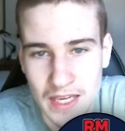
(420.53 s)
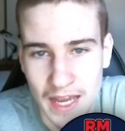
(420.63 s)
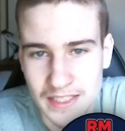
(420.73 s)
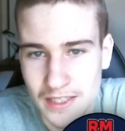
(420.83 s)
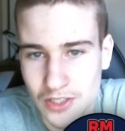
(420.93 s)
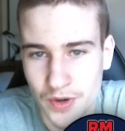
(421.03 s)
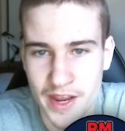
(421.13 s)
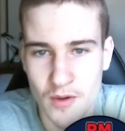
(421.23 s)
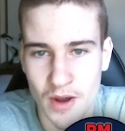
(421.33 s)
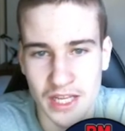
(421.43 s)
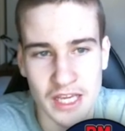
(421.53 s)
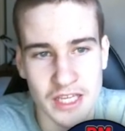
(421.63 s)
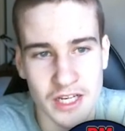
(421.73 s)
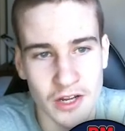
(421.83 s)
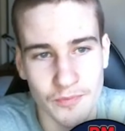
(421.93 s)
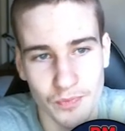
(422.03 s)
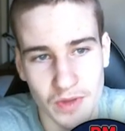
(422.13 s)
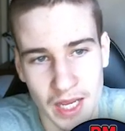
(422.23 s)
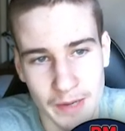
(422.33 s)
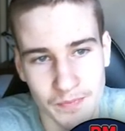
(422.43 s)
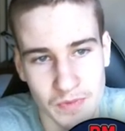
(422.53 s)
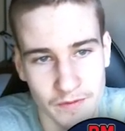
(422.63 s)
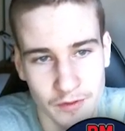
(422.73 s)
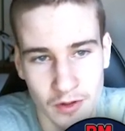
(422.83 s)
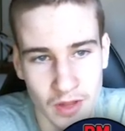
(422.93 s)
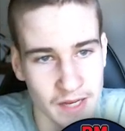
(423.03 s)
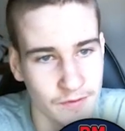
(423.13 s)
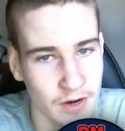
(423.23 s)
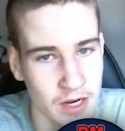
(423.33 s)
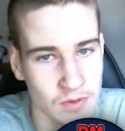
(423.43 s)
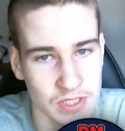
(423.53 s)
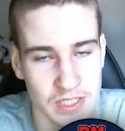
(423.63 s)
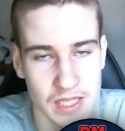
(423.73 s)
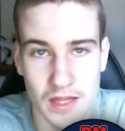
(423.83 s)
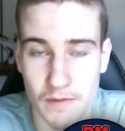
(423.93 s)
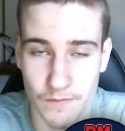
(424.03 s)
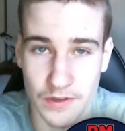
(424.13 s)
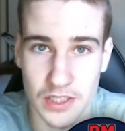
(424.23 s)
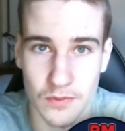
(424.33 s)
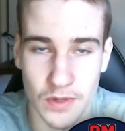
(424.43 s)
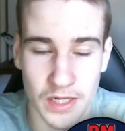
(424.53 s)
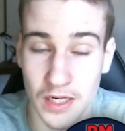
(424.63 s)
It's an intriguing one here, you feel like Freo would just get a convincing win,